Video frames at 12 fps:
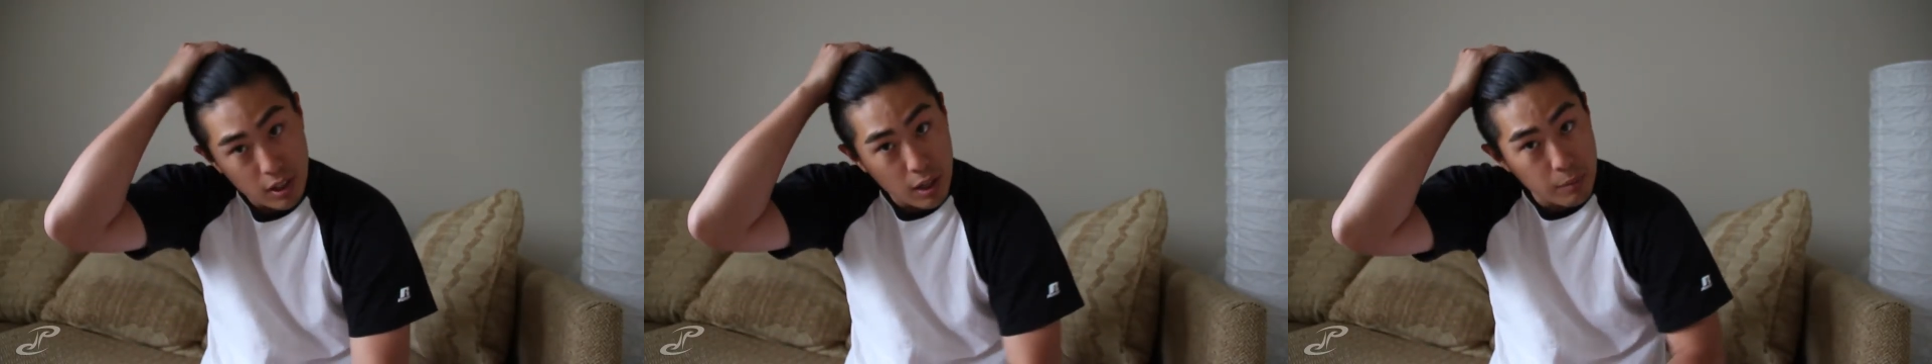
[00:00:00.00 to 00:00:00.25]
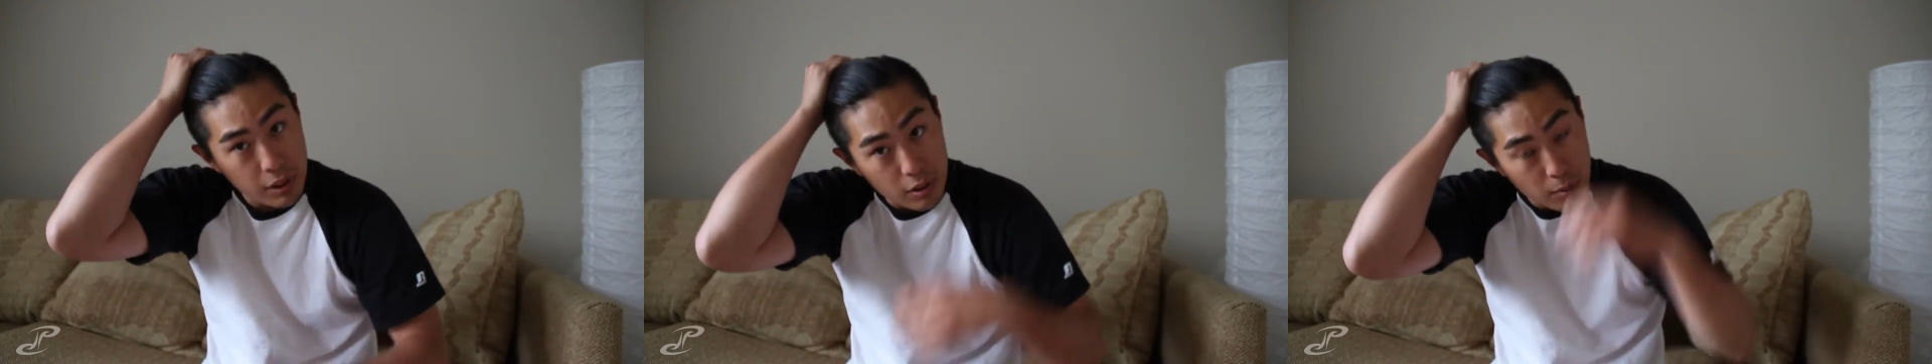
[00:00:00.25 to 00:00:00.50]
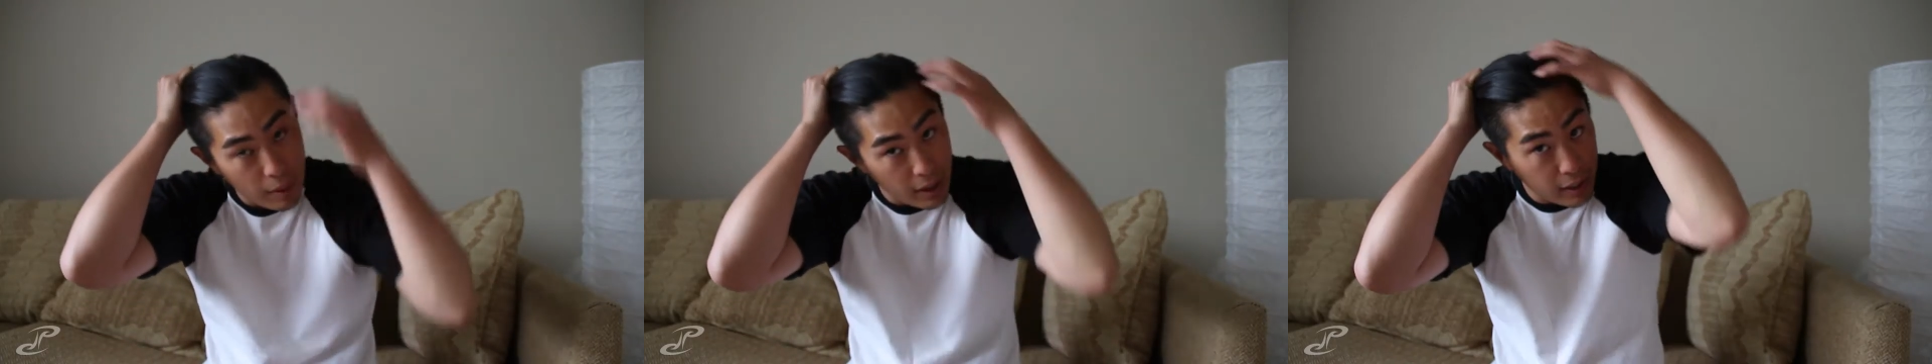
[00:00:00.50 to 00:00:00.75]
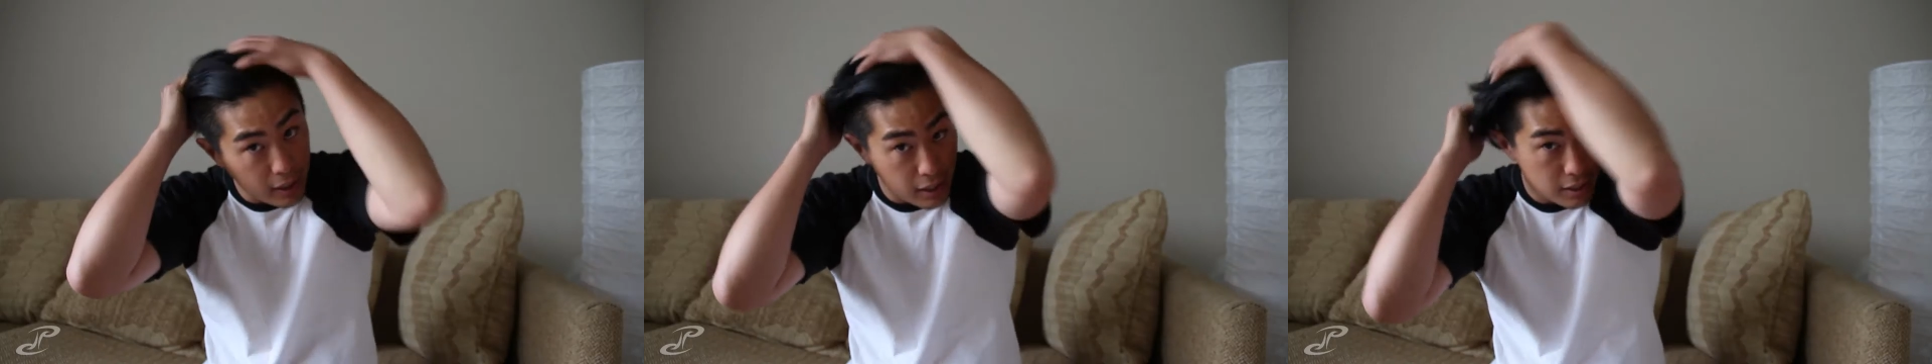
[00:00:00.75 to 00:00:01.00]
I'm gonna go
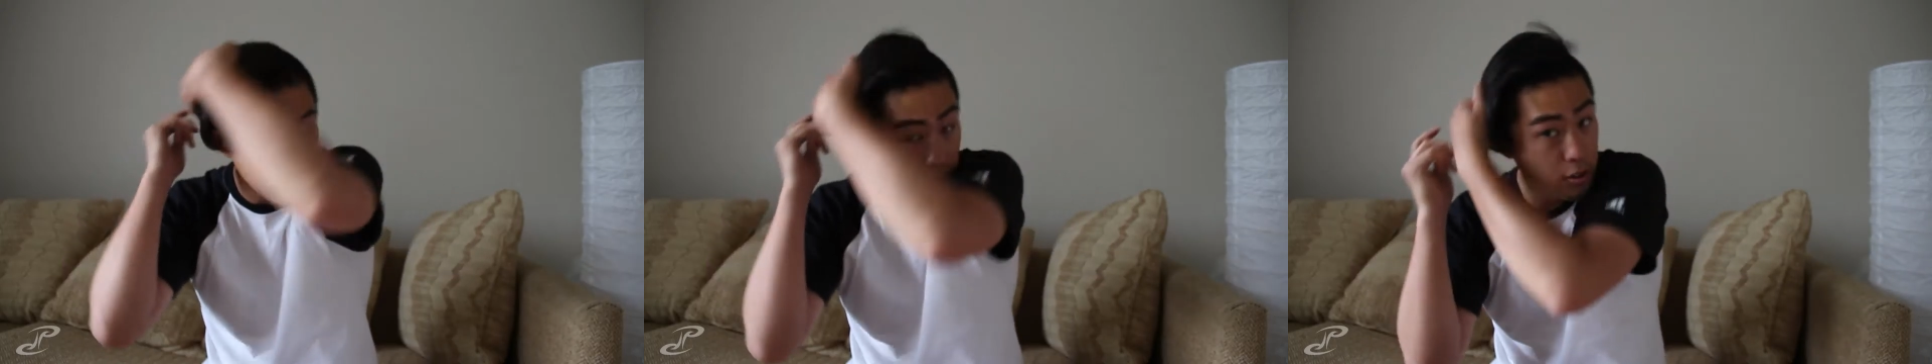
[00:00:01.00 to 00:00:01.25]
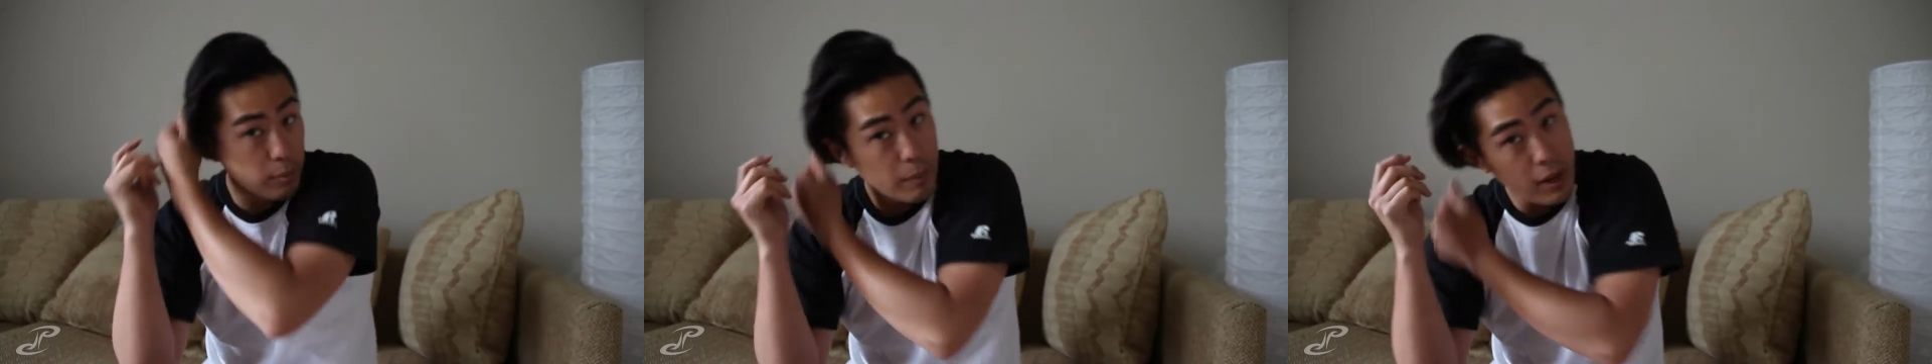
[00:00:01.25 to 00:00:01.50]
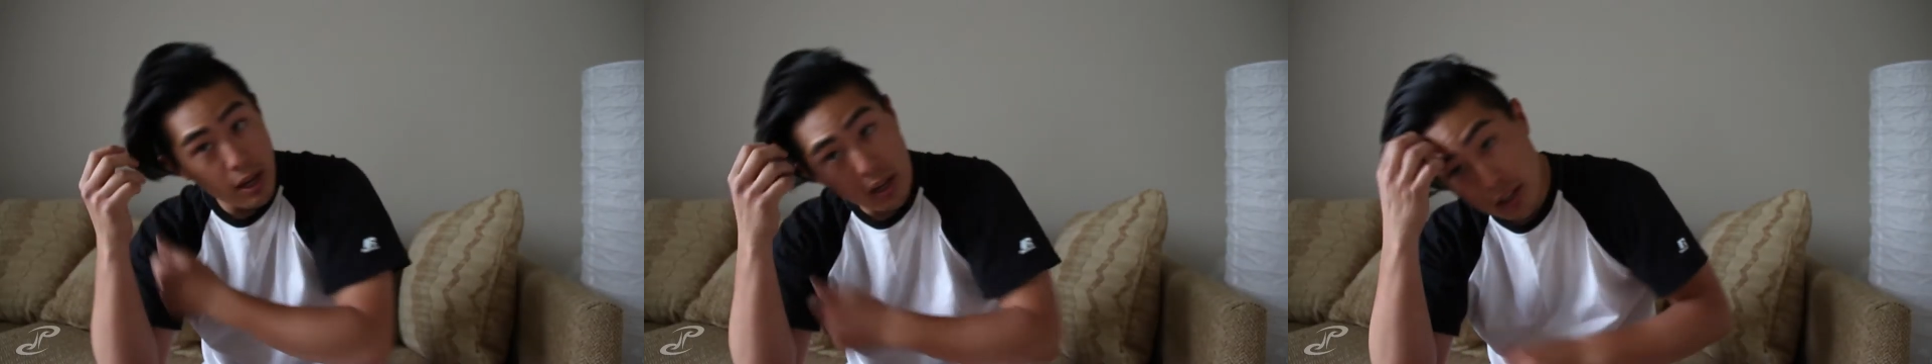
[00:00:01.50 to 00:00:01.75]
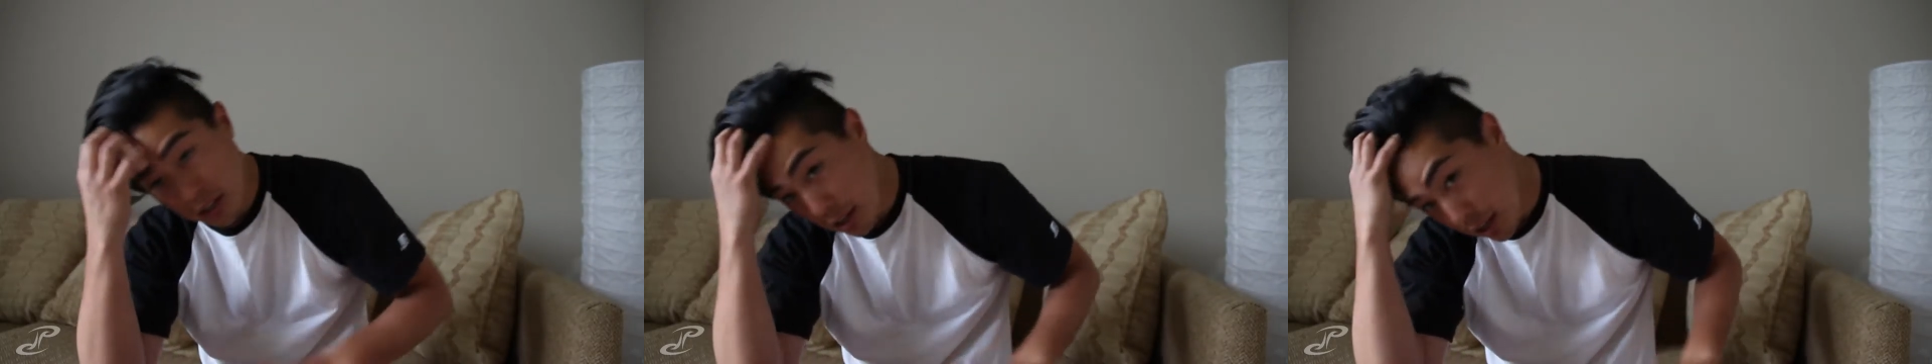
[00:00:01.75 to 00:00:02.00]
back again to the bank